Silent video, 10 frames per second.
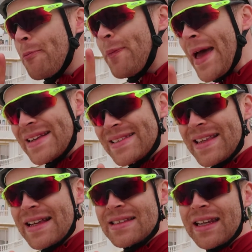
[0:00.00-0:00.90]
the best
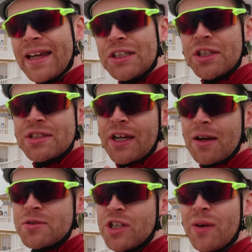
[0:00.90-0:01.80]
destination to
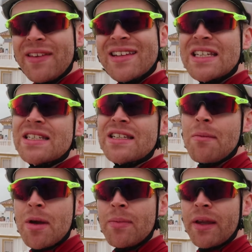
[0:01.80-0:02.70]
come to in the
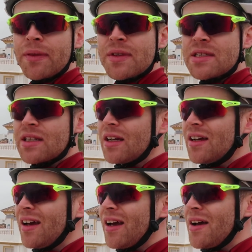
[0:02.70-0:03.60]
summer months.
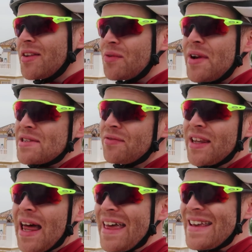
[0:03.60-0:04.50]
And the reason
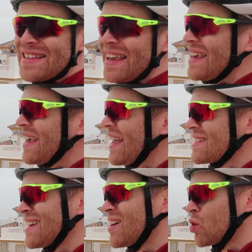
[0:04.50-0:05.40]
for that is it
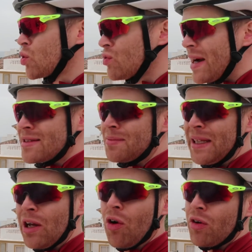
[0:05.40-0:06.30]
gets
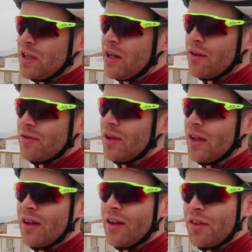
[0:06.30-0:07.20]
incredibly hot, you know,
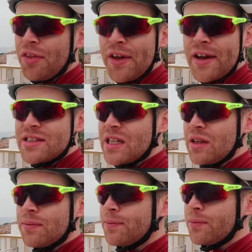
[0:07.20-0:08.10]

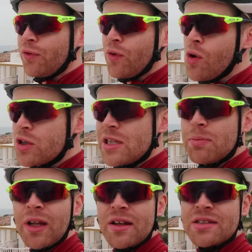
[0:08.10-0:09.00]
30, 40
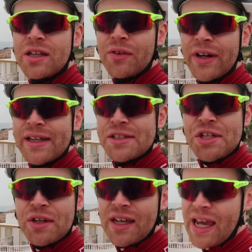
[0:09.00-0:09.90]
plus degrees
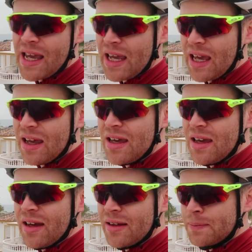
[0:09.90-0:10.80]
you can get here.
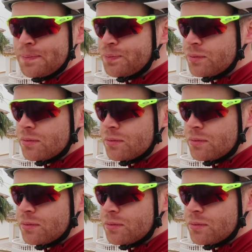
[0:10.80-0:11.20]
And,